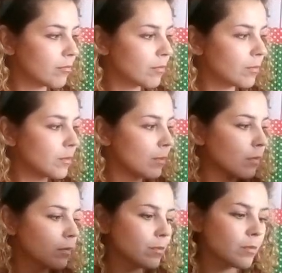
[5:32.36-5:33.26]
For more
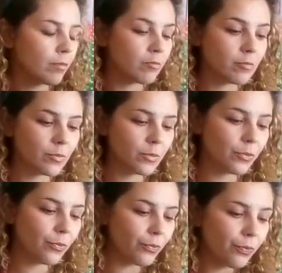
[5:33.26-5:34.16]
songs, games,
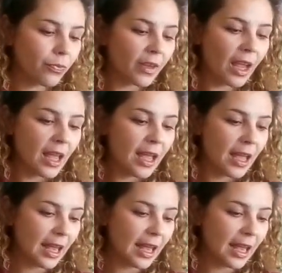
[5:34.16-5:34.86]
and original stories.